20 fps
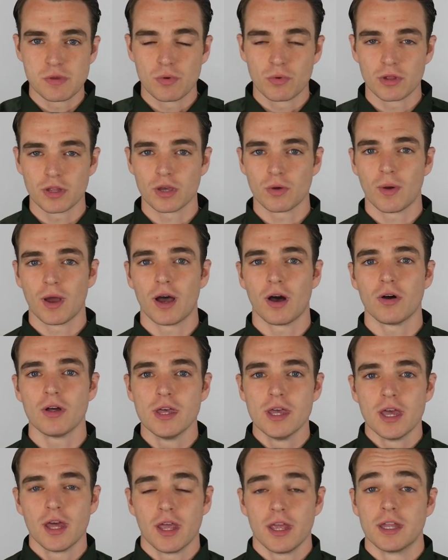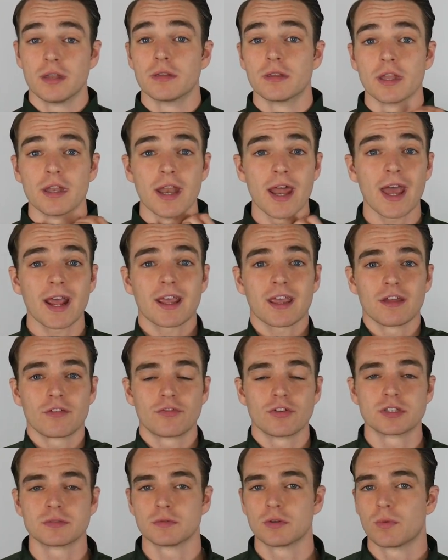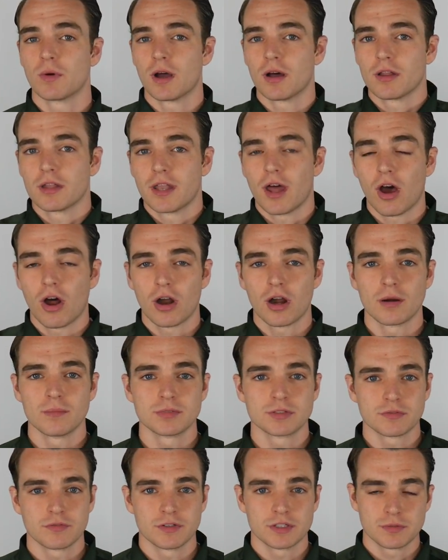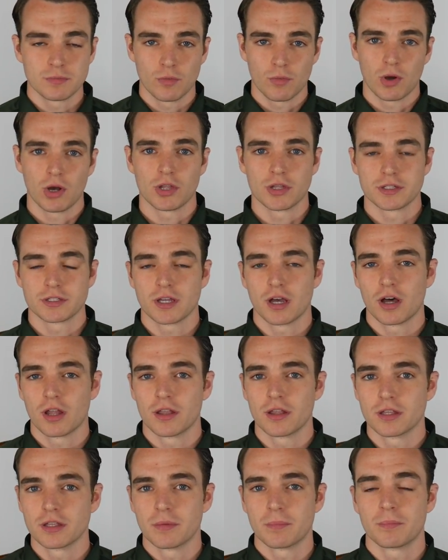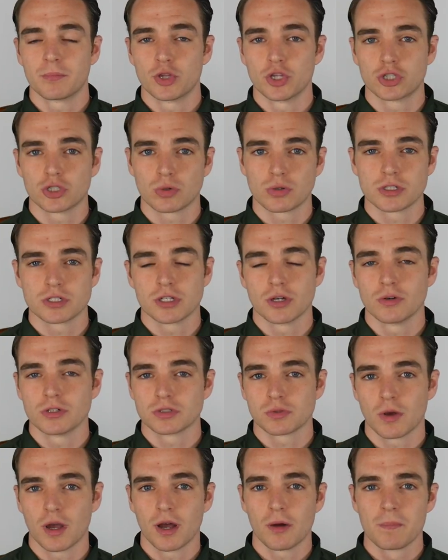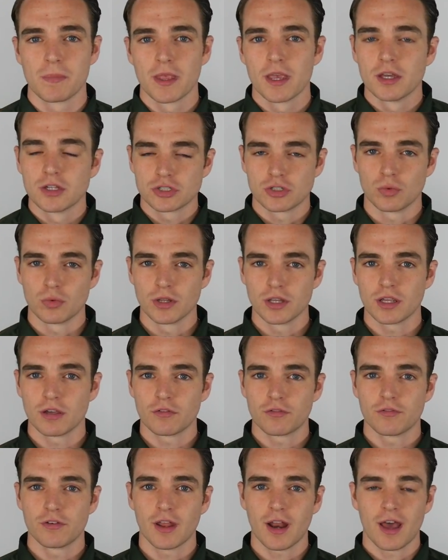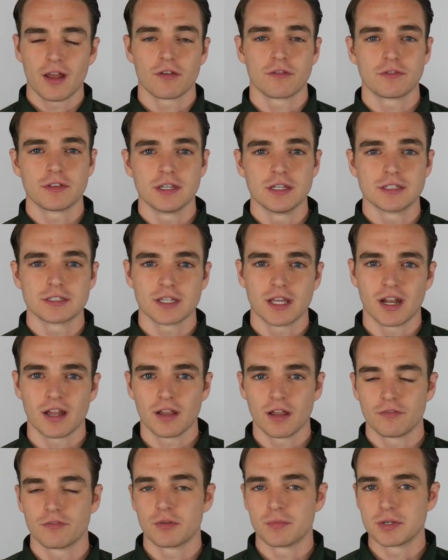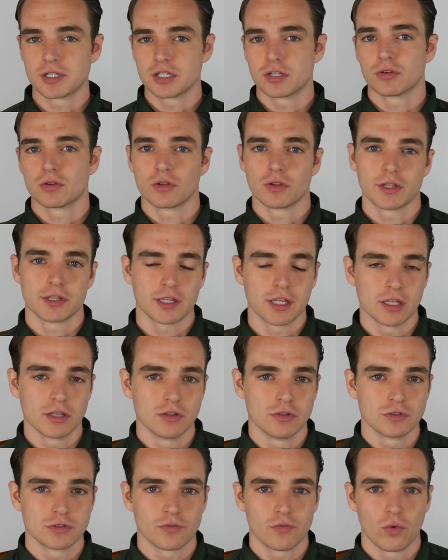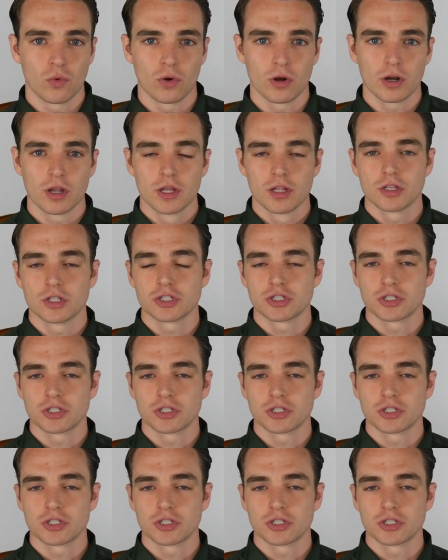me really well in the neck, it fits me well in the arms, fits me well on the torso as well. So really good fit out of these, and I love the material that they use for the